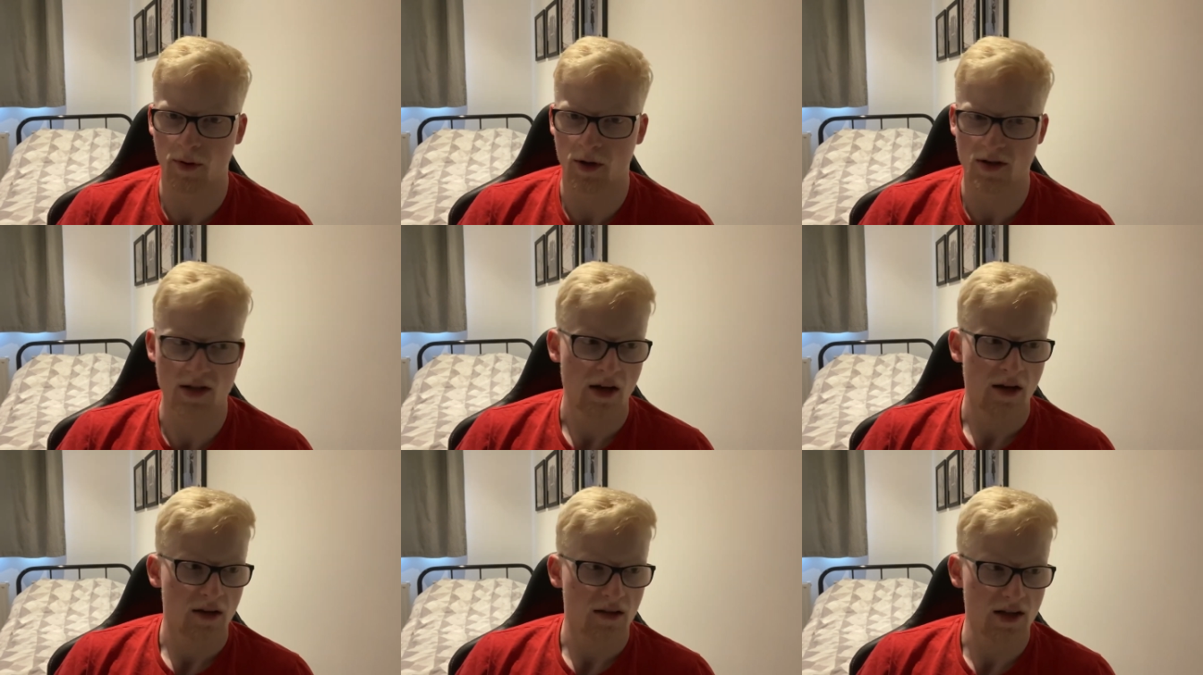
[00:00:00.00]
because
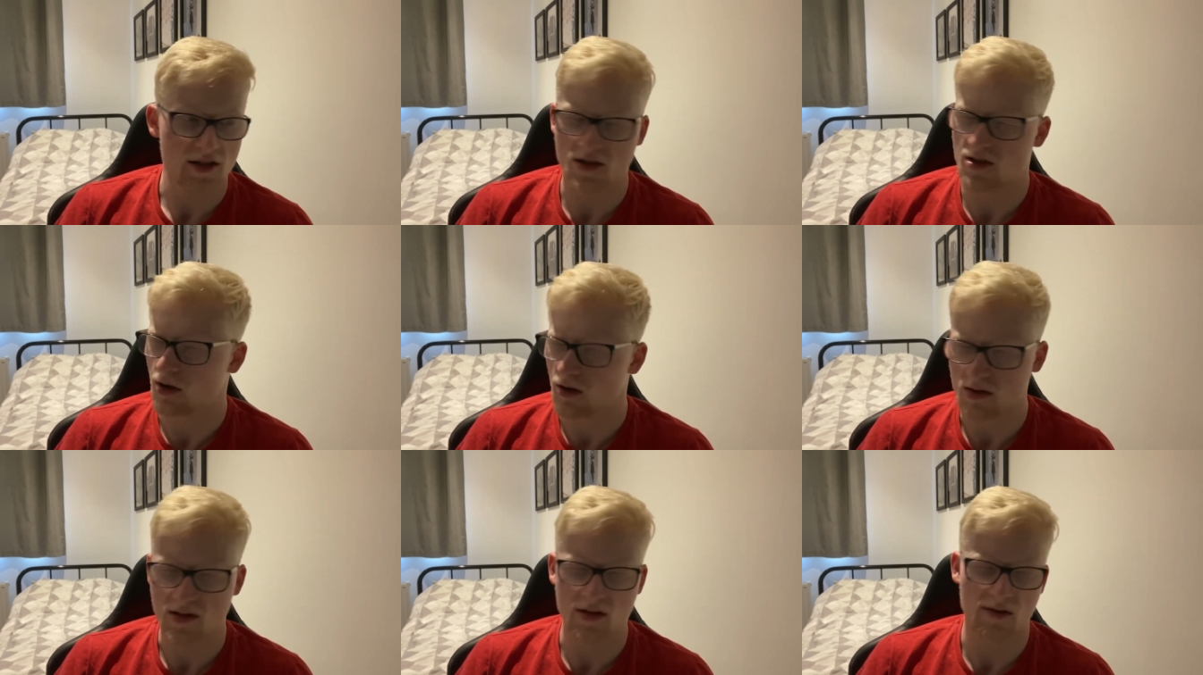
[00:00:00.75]
there's just
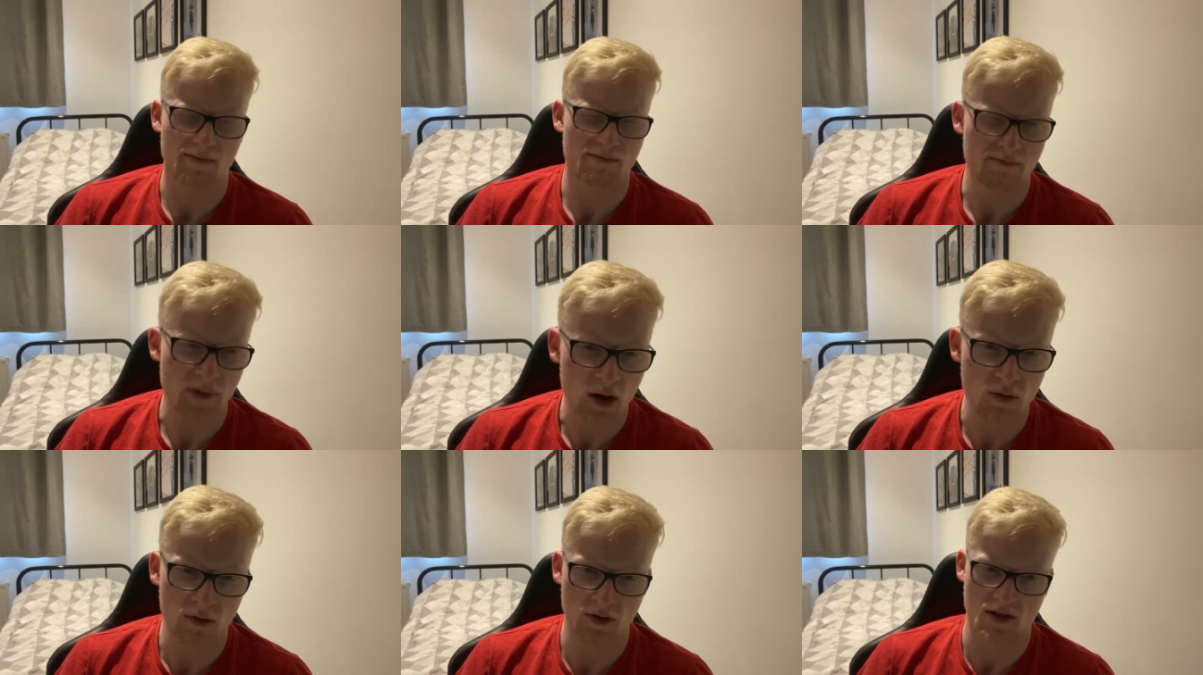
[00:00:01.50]
constant
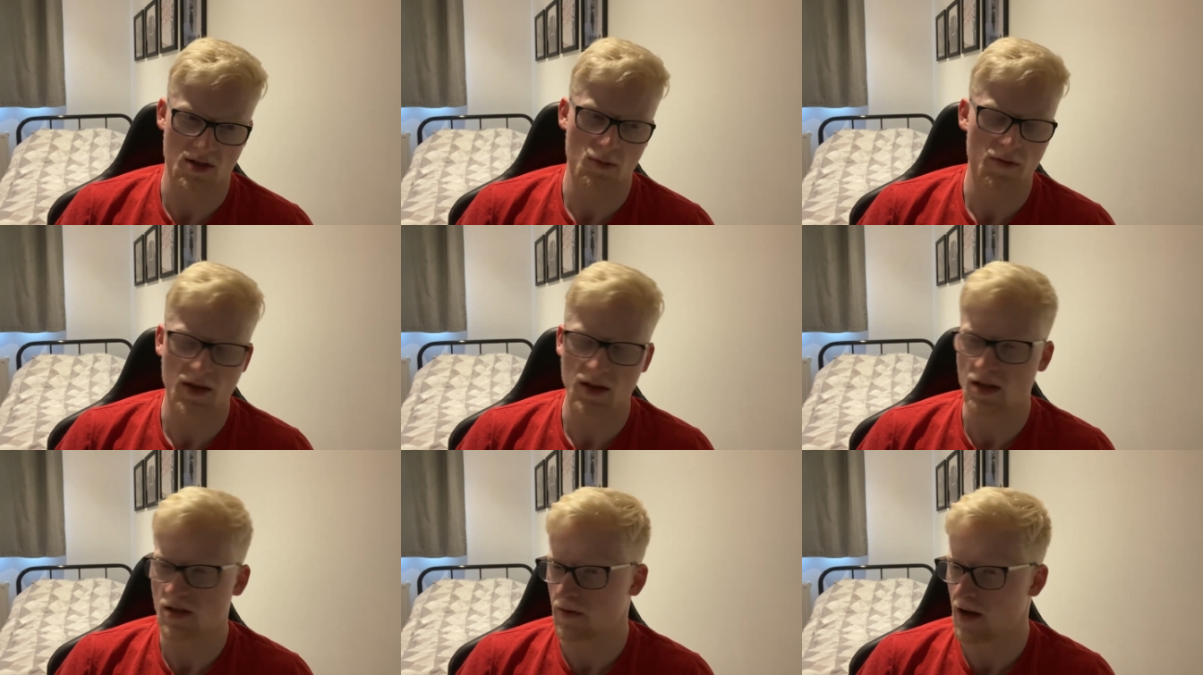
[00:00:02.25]
moaners
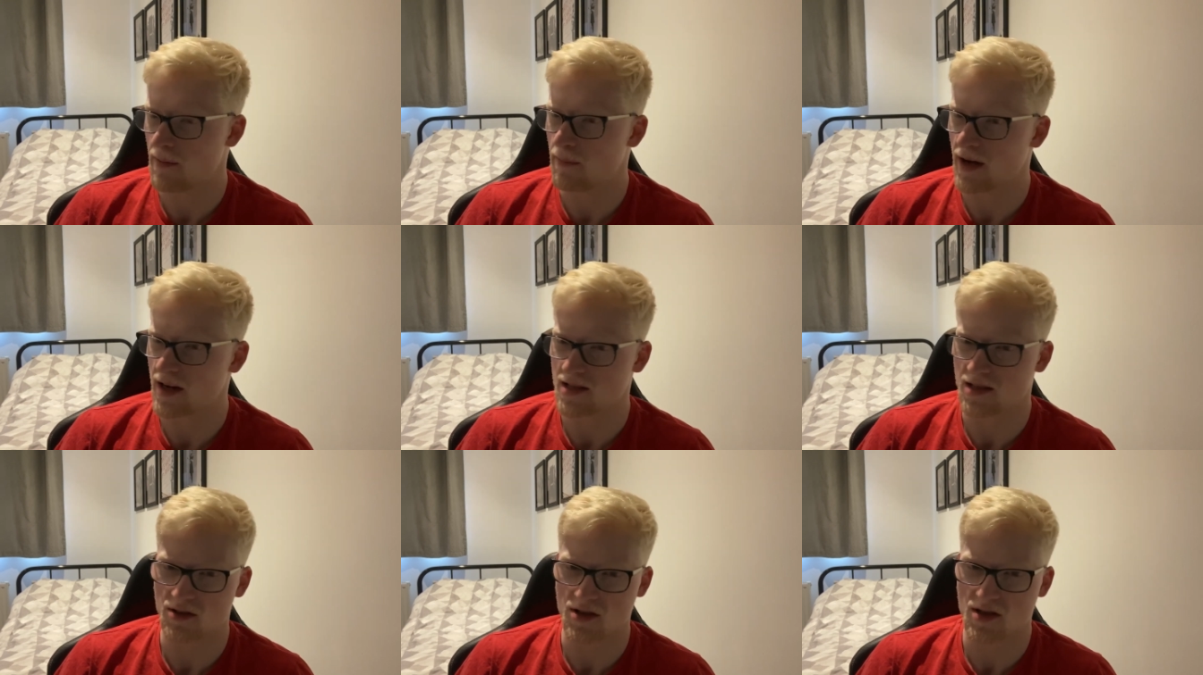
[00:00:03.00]
within this fan base
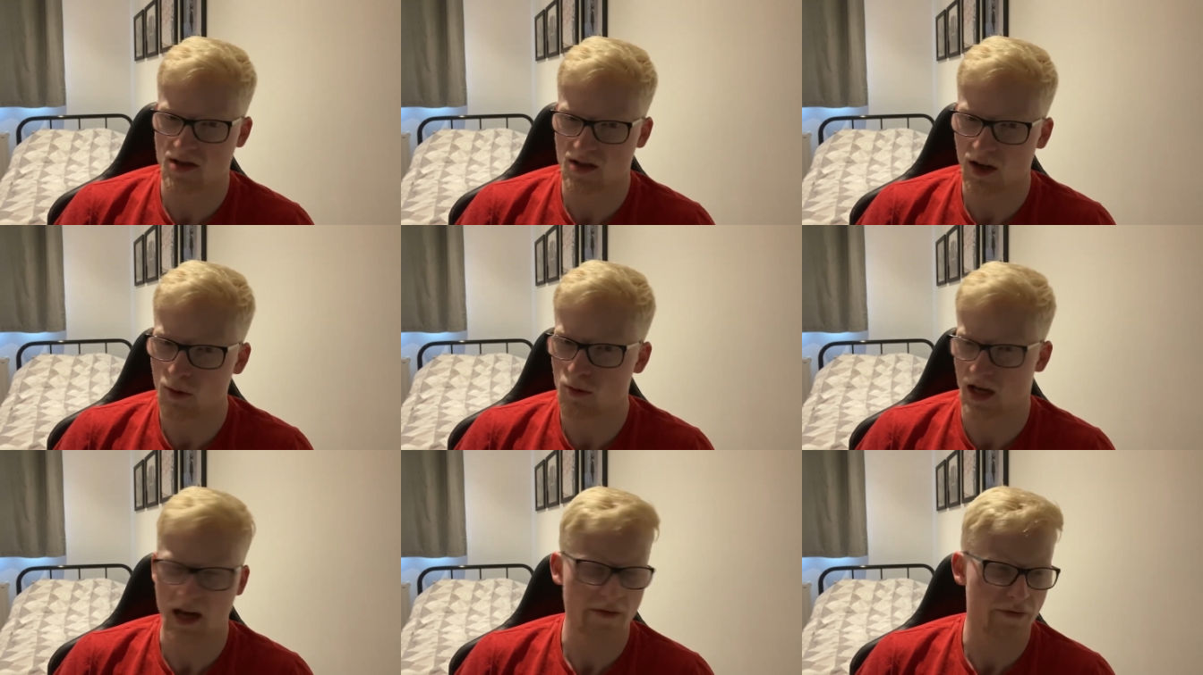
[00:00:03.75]
that just
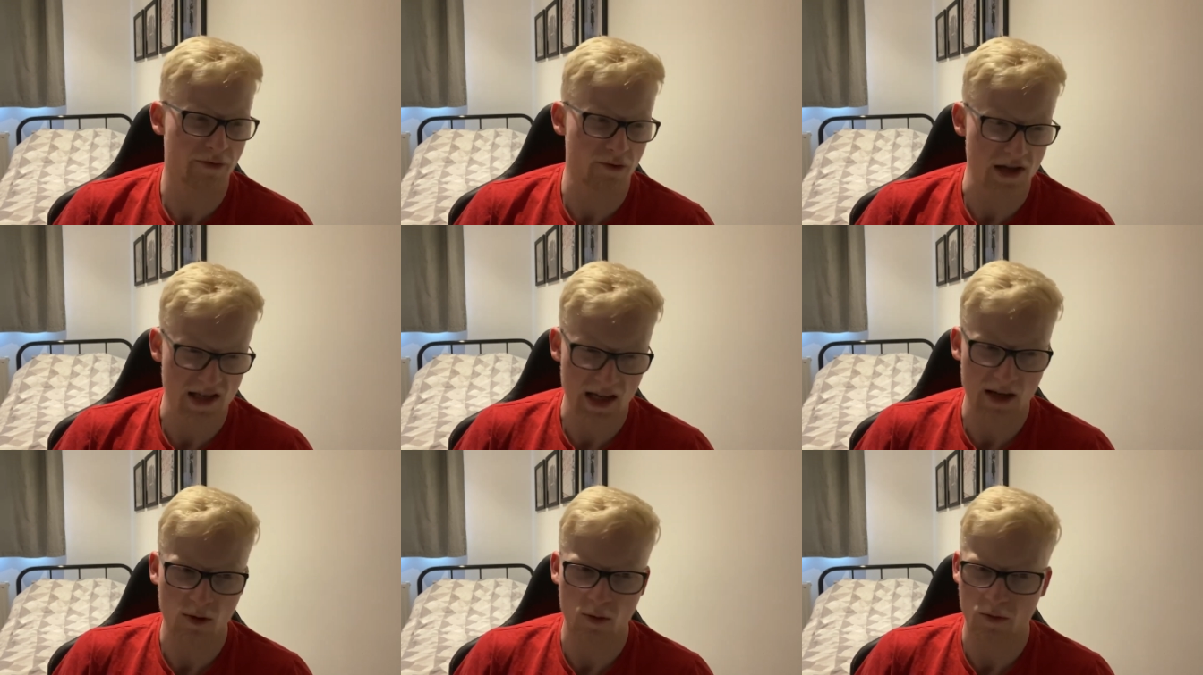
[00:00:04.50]
scold every
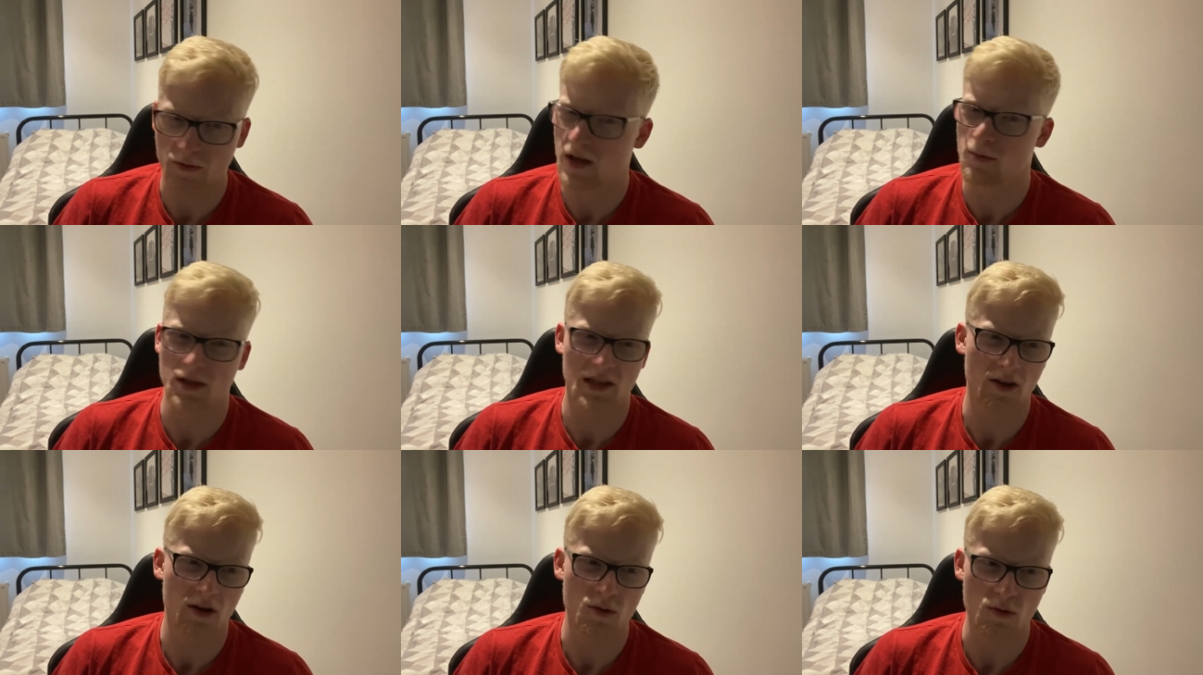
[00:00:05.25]
single thing we
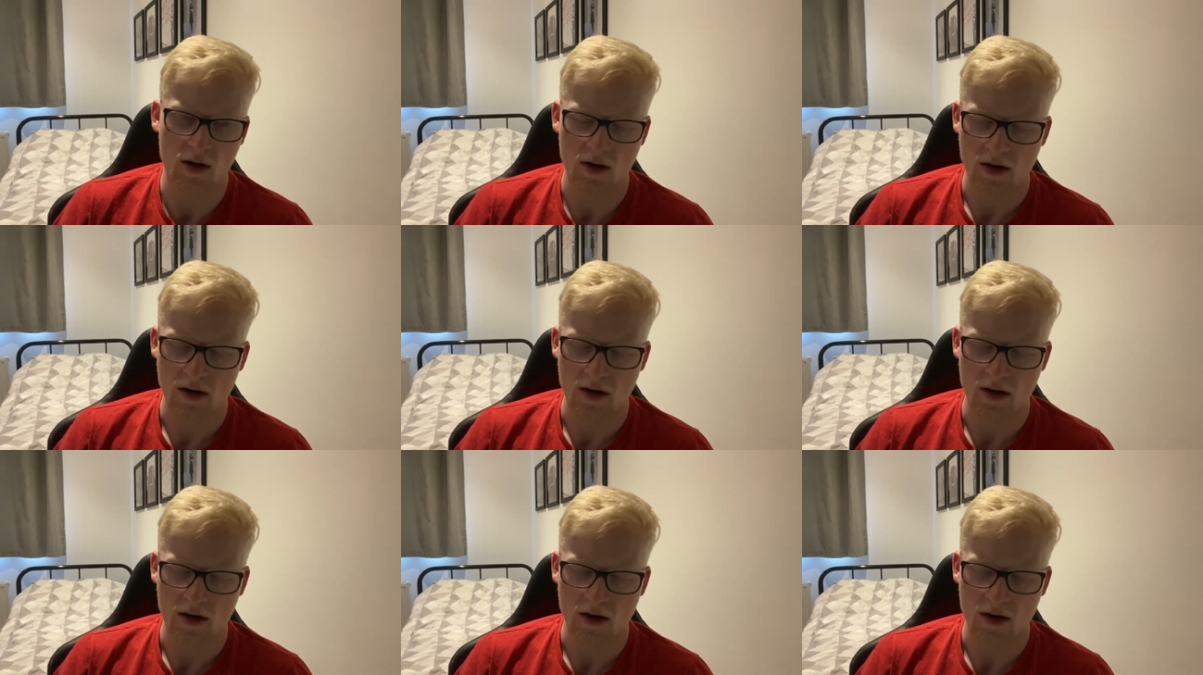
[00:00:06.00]
do.